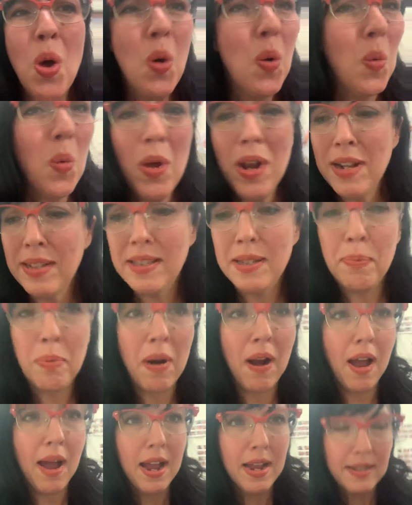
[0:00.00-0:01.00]
What a
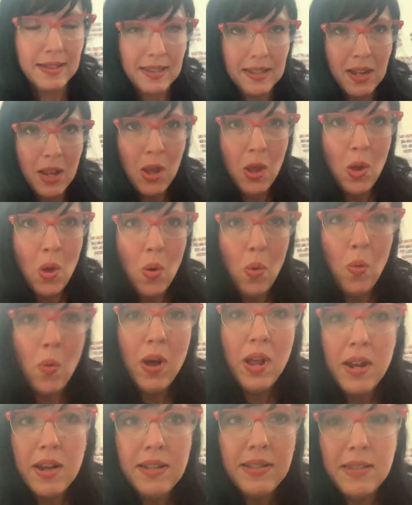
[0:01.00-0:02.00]
surprise.
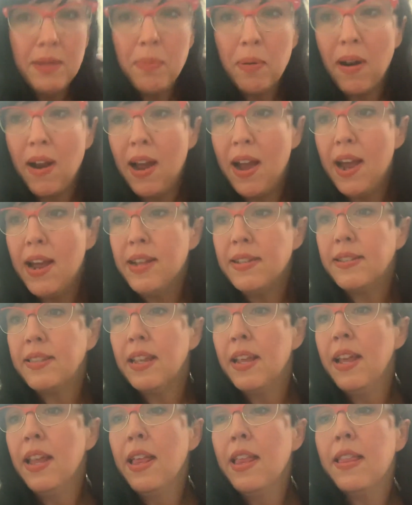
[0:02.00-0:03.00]
What a surprise
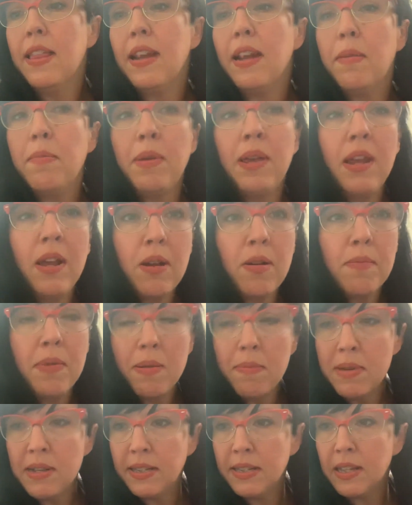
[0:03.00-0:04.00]
that I'm here by
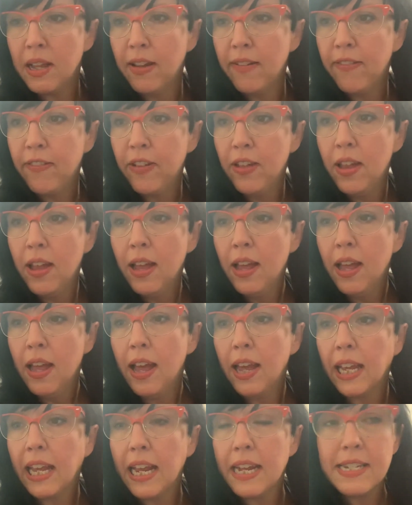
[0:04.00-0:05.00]
myself
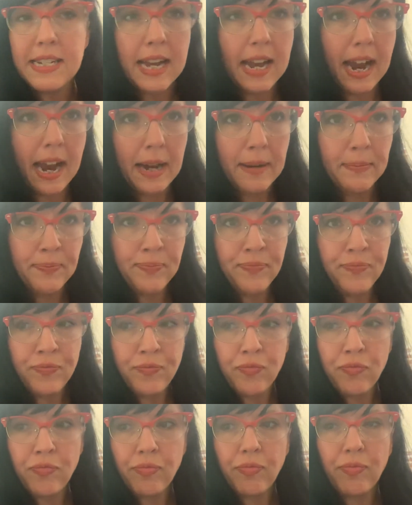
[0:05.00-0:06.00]
again today.
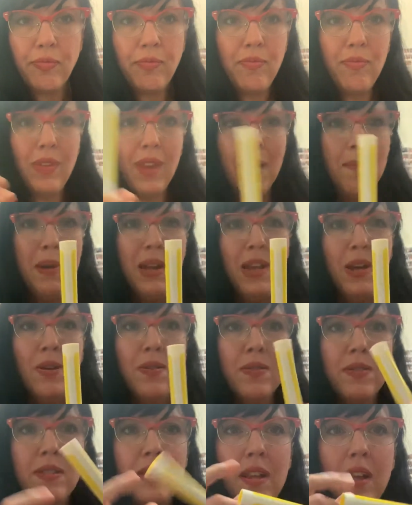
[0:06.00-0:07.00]
I'm gonna
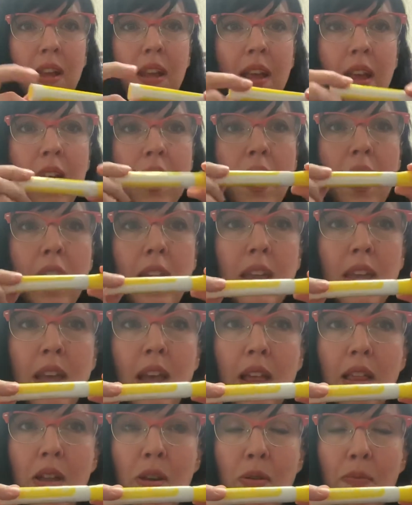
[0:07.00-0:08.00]
use a
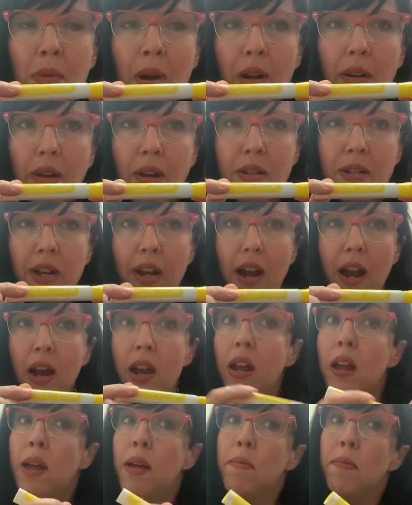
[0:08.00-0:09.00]
yellow marker today
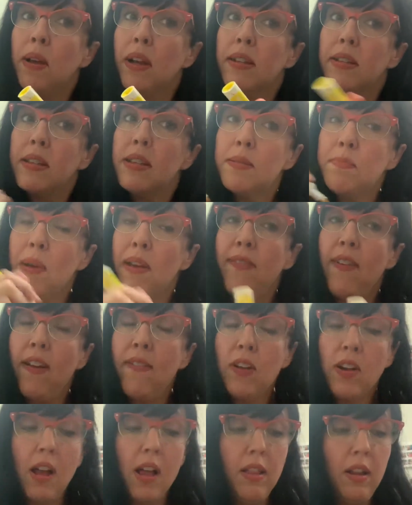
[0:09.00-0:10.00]
because it's my
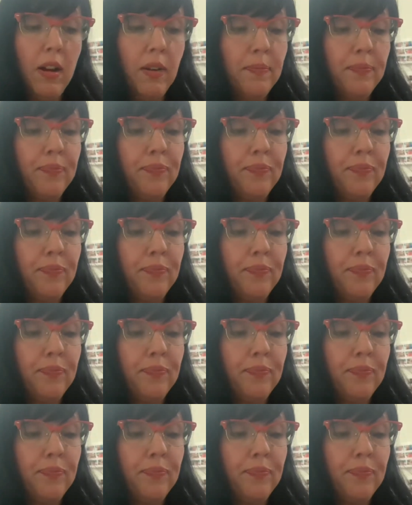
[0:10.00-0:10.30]
favorite color.